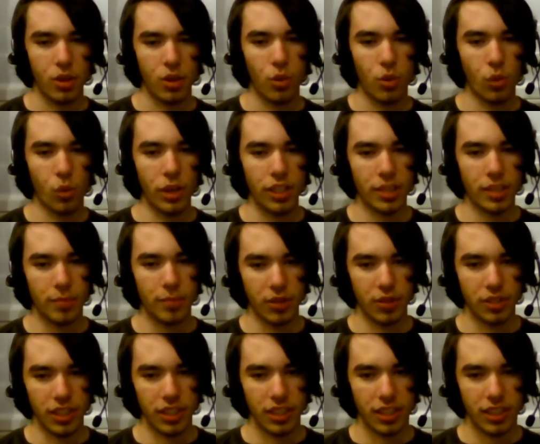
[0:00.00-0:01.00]
When
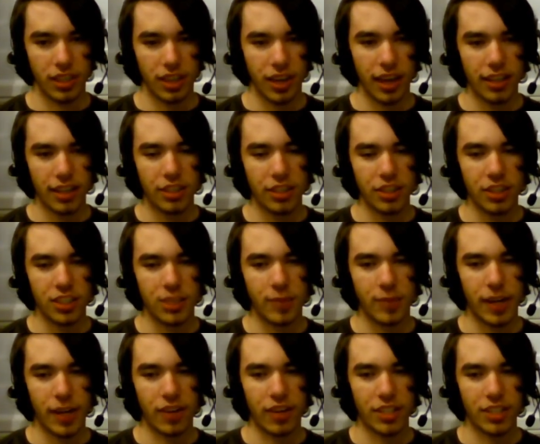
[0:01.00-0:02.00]
composing, I took
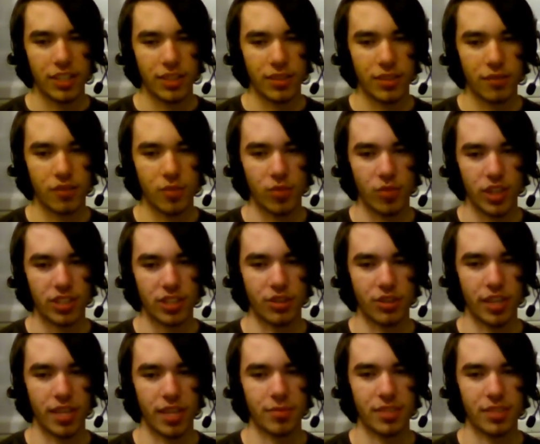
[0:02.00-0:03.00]
inspiration from retro
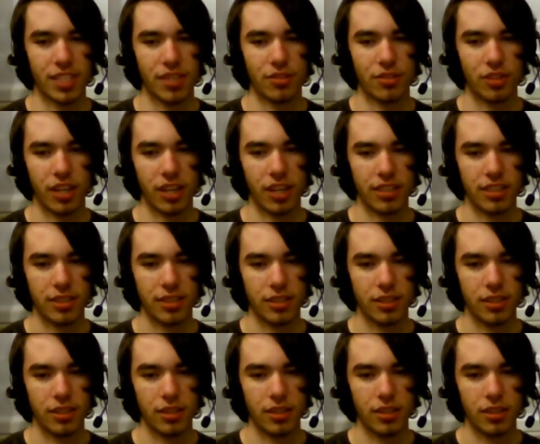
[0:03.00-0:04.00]
game soundtracks.
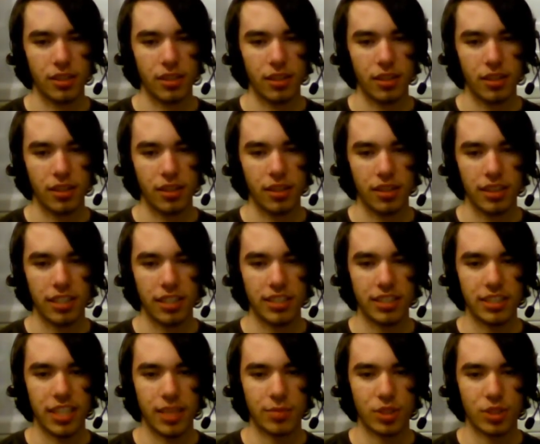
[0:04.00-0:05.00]
These
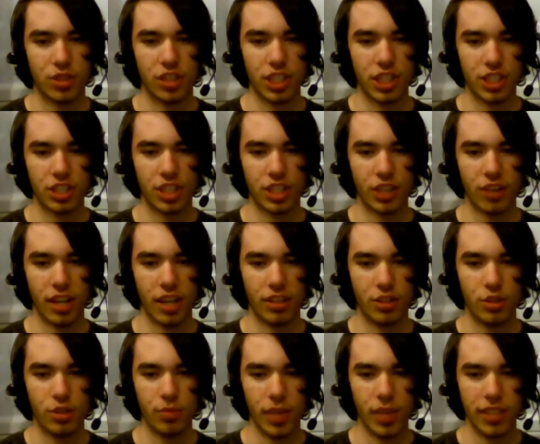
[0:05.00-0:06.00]
games traditionally write
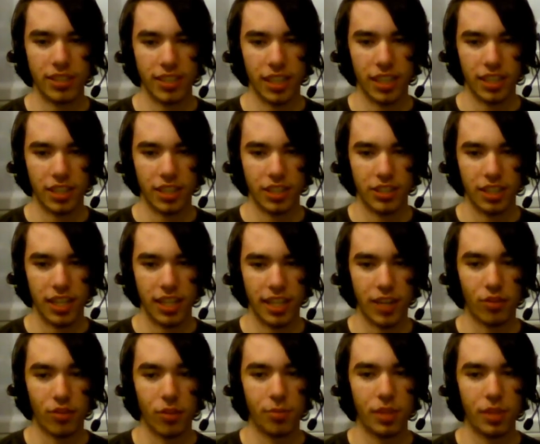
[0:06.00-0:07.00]
2 main sections and
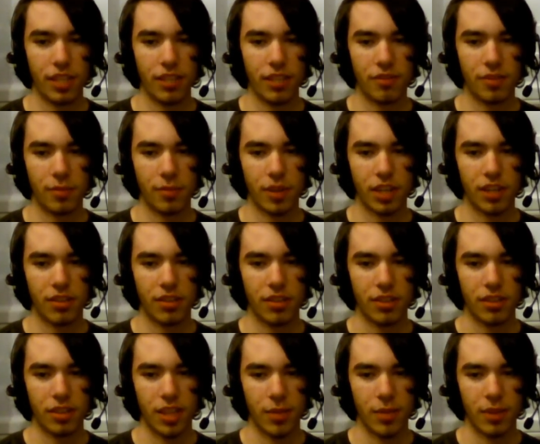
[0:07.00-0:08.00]
then repeat
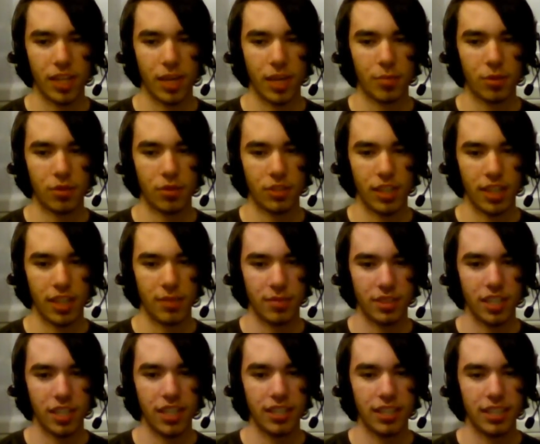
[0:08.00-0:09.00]
them a couple of
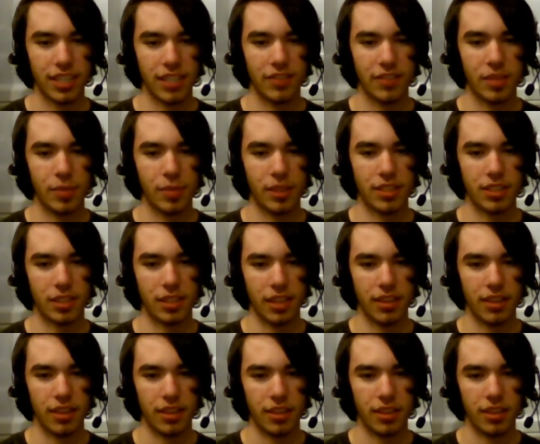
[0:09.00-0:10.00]
times to give the piece length.